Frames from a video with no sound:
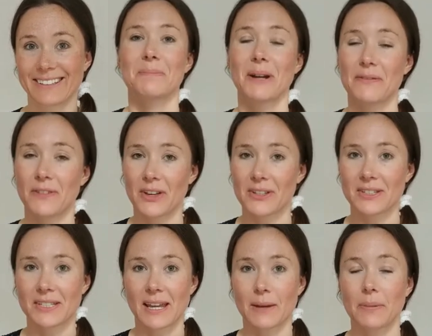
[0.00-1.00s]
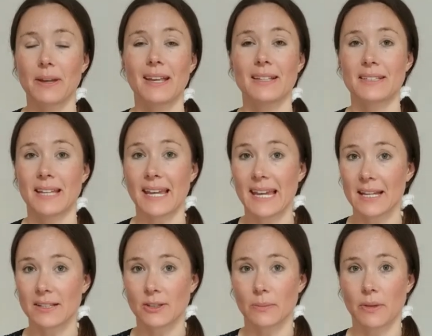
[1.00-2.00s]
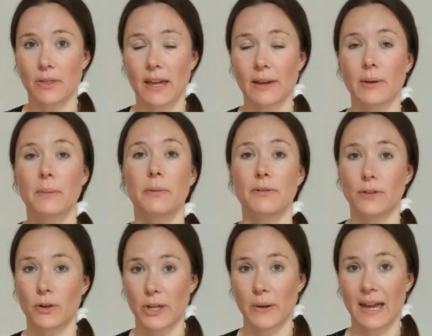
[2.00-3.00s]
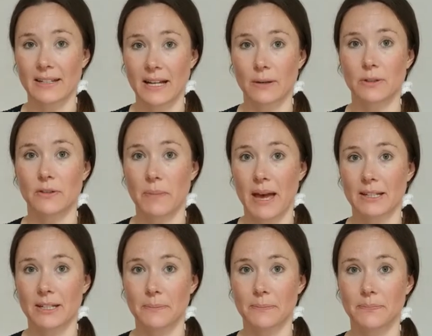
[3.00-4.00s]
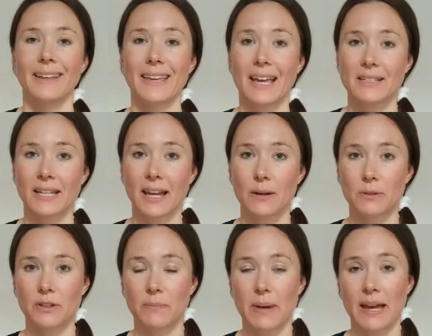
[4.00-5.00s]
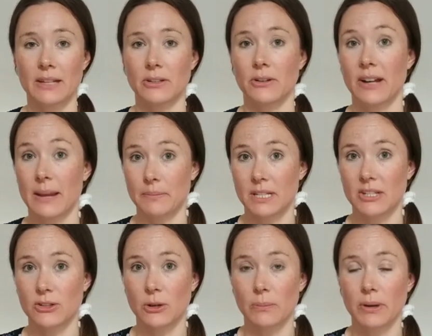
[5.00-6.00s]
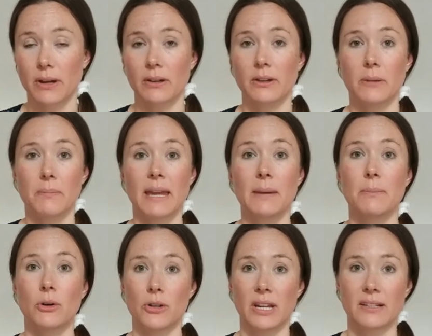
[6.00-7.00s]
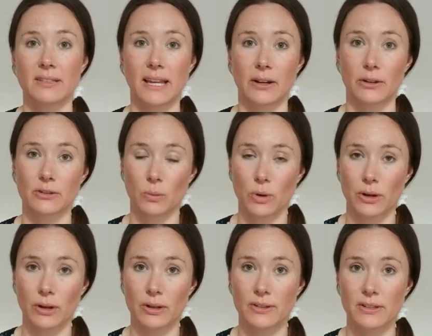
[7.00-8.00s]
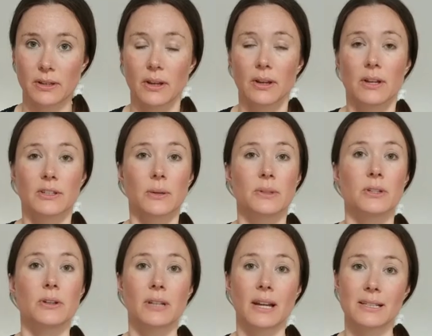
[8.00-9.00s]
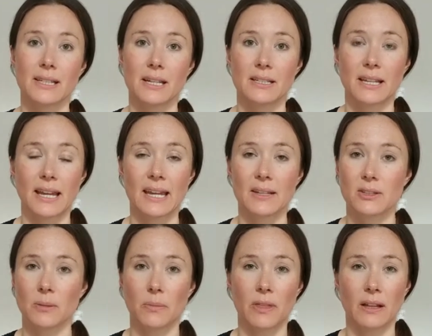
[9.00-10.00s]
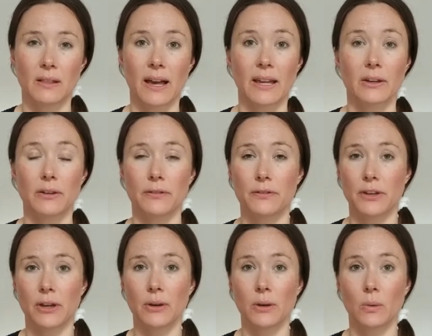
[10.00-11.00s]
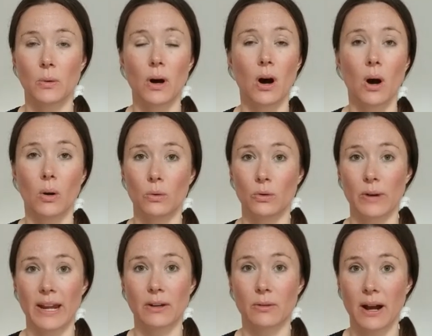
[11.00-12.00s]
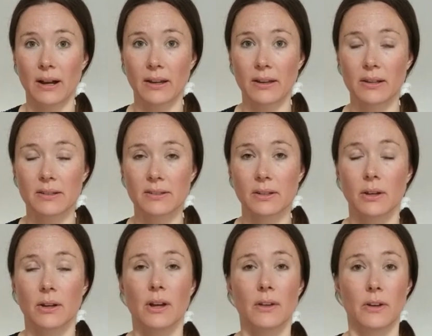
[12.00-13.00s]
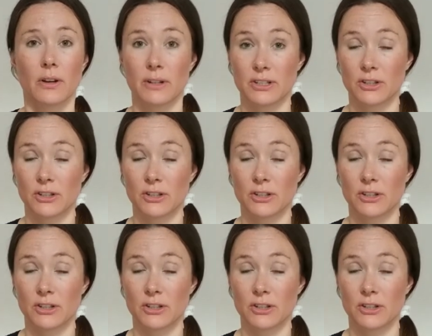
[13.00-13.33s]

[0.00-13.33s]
My first tip is to eat something before you get out of bed. Getting out of bed on an empty stomach can make morning sickness worse. So it's a good idea to eat something like a few whole grain crackers that are a